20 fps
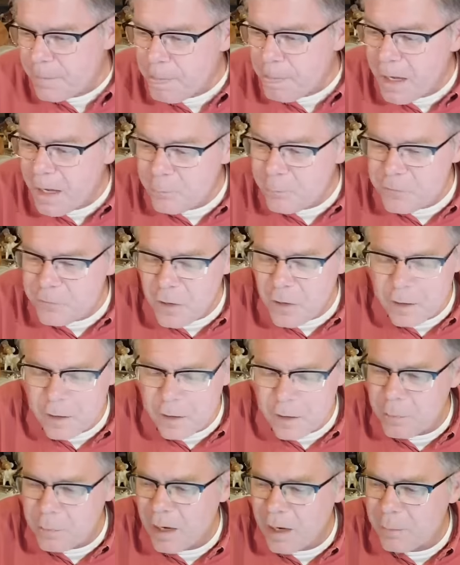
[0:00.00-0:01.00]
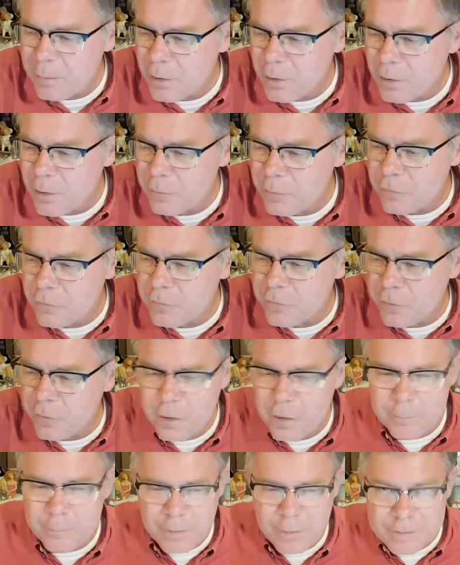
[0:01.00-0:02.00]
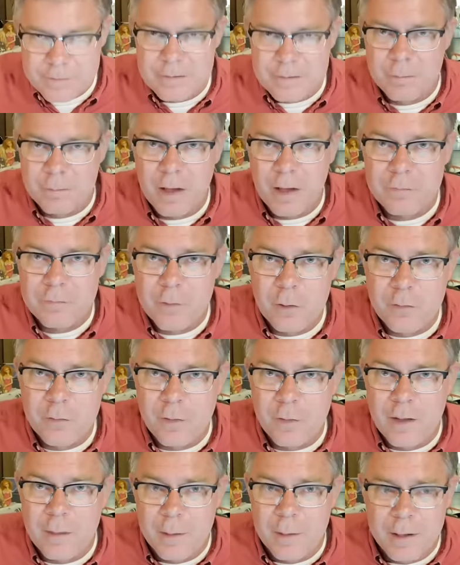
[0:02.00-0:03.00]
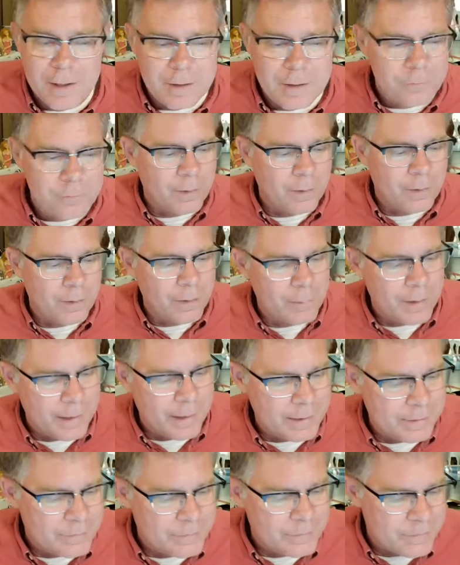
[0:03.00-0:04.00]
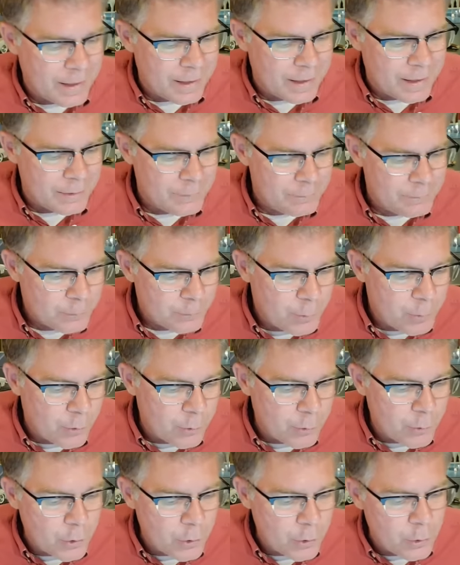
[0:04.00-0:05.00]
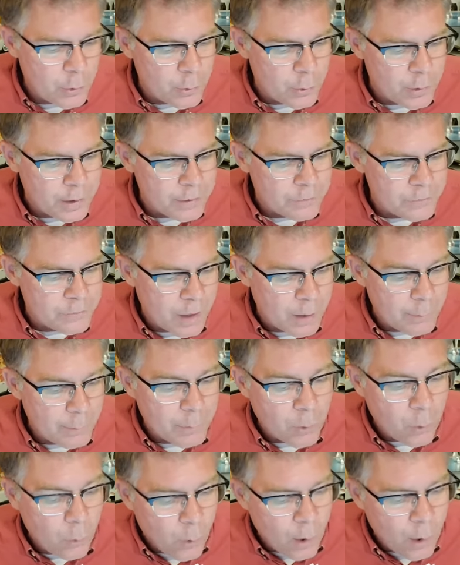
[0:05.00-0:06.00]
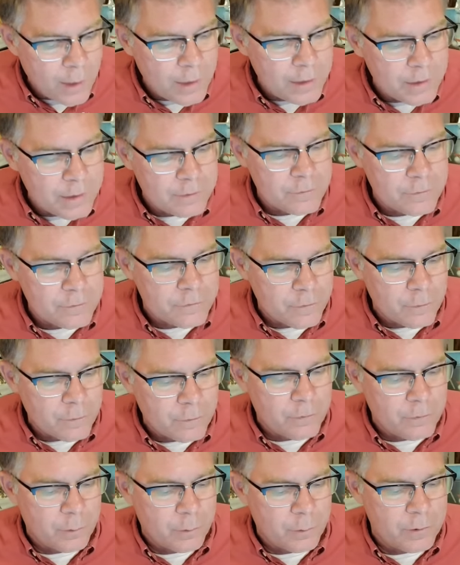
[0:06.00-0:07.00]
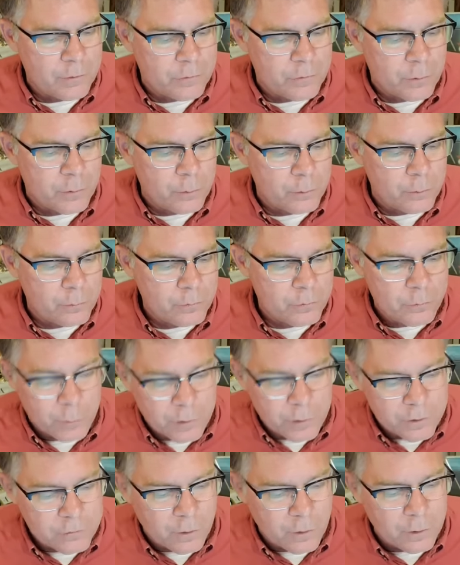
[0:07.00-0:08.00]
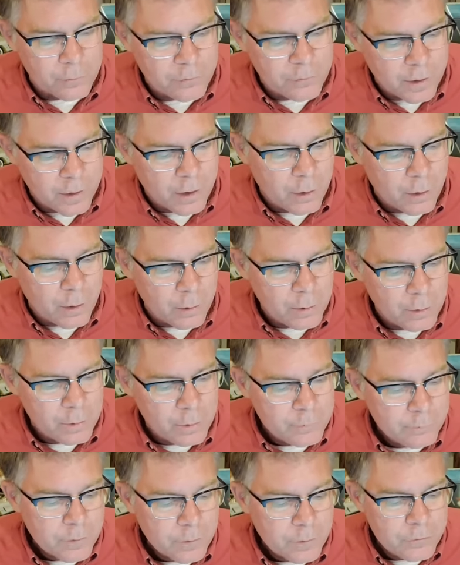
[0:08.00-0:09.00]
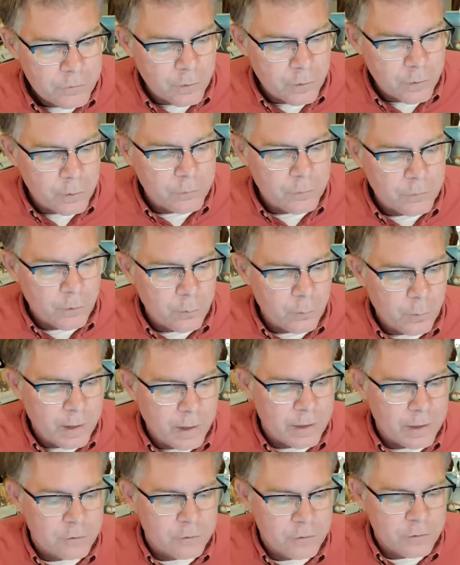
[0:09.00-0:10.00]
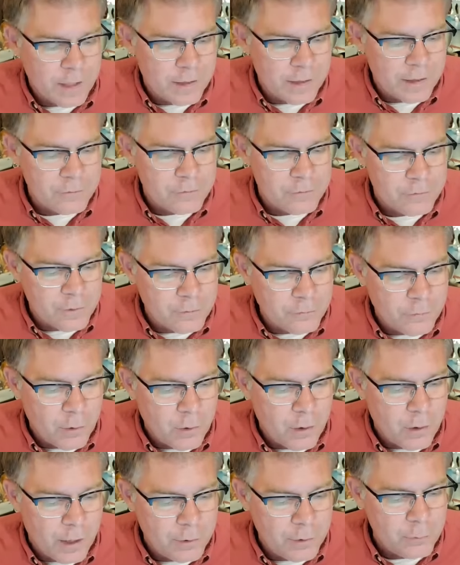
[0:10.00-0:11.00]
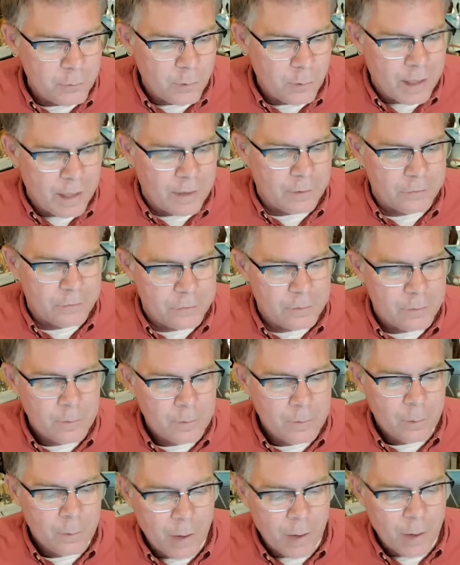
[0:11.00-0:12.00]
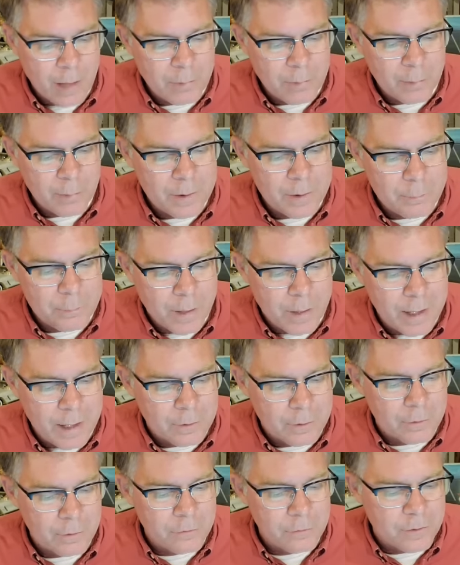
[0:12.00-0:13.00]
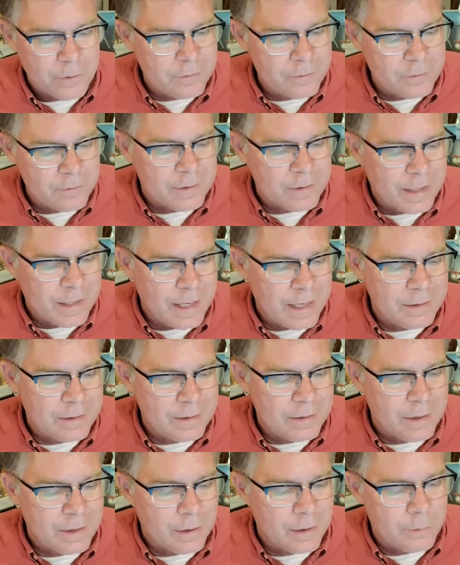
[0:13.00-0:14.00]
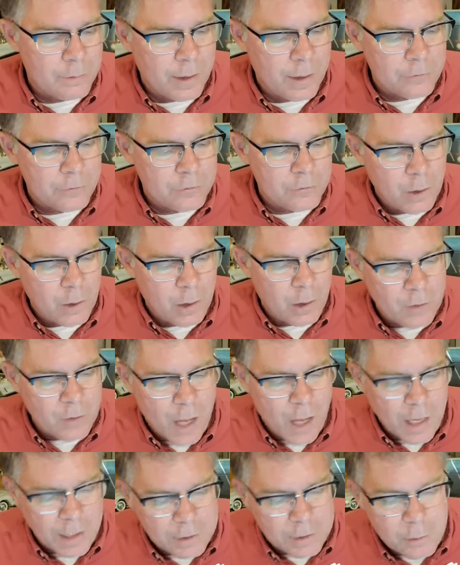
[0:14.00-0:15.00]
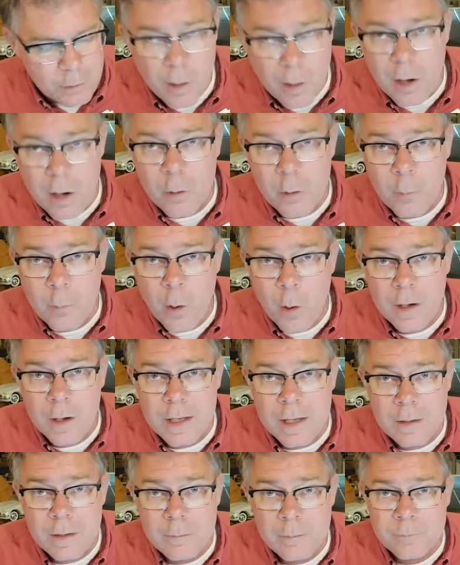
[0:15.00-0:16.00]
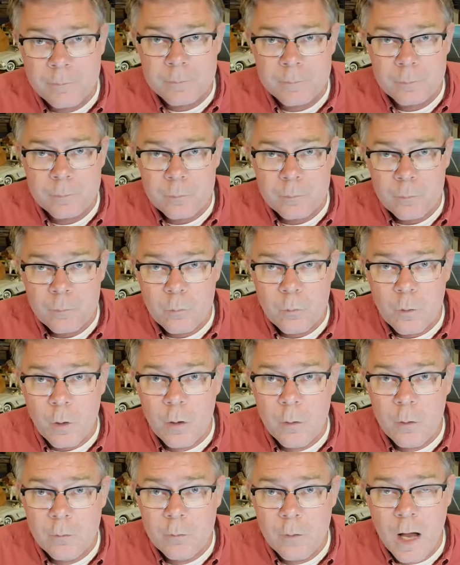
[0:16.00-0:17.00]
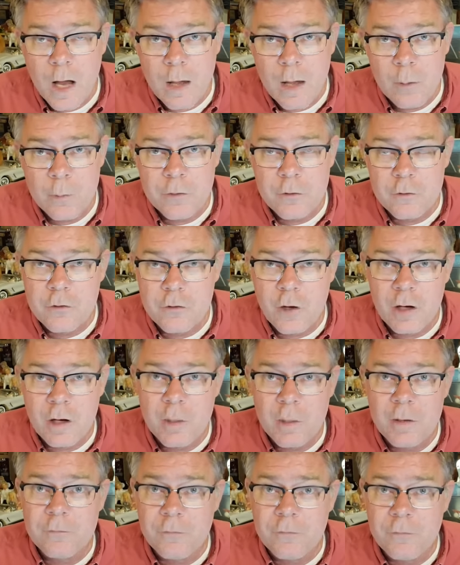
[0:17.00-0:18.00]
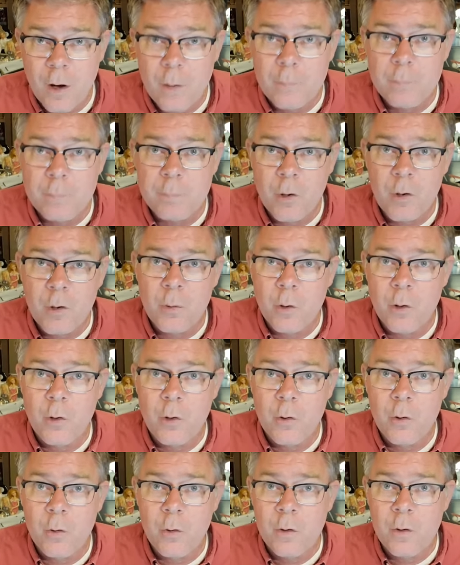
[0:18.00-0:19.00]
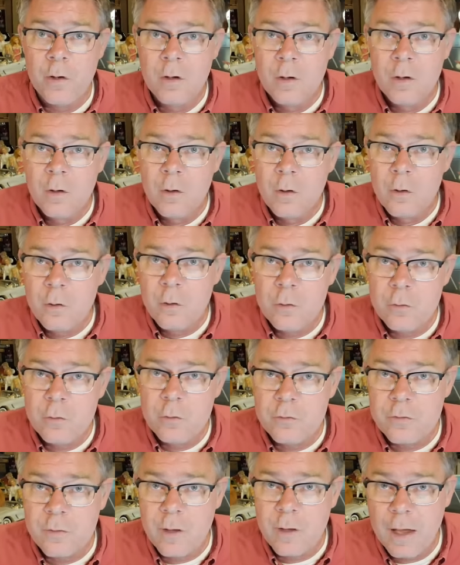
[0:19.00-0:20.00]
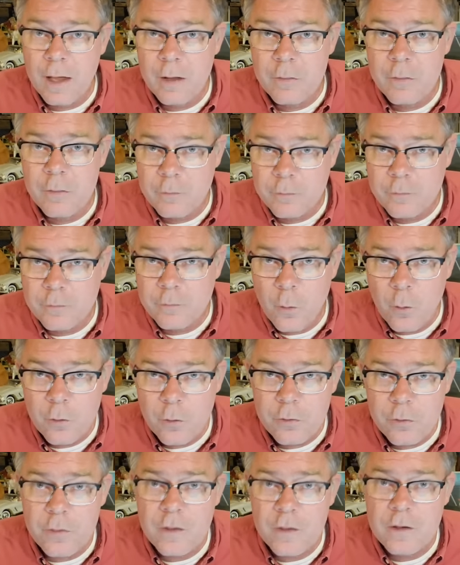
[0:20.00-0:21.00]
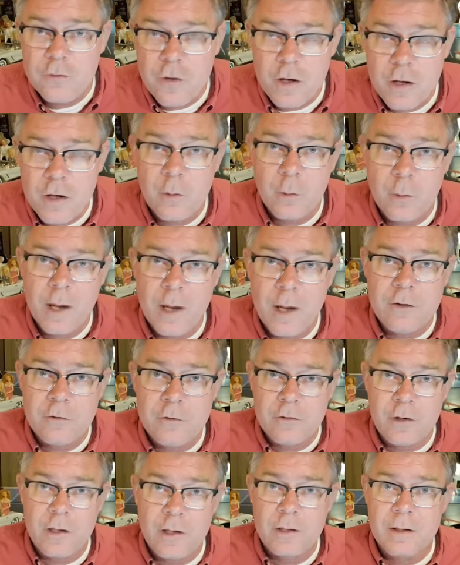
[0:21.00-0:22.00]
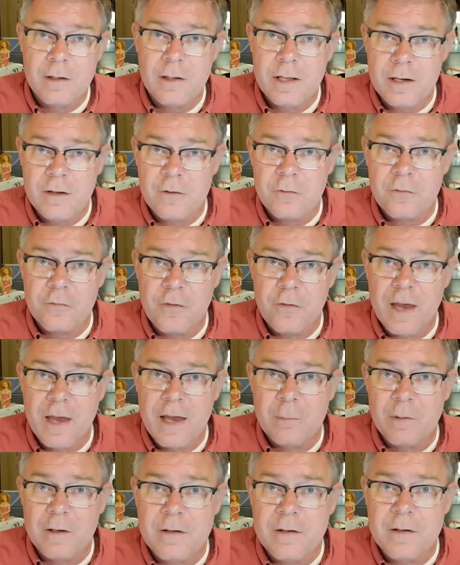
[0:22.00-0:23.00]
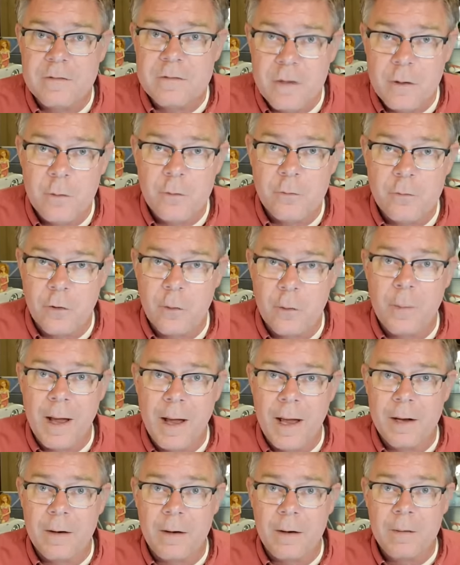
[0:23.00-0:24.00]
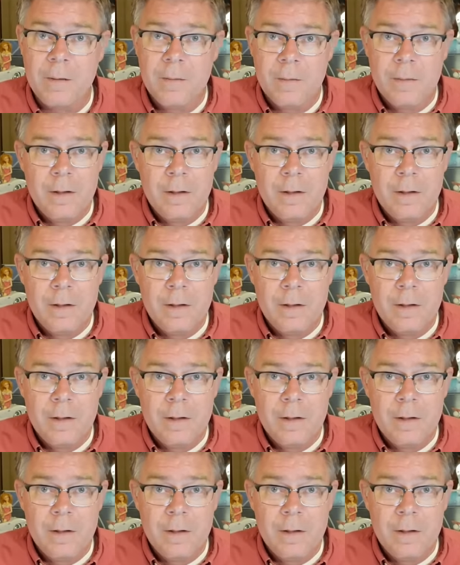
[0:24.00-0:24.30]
i'm sorry you probably heard the slurp that's some leftover lemonade from the lemonade stand Peru is number one in silver reserves. They are silver rich as civil unrest, probably bankers instigating the unrest. You know, I'm talking tomorrow morning uh, with a gentleman from Peru who's uh, the fourth generation in his family silver miner.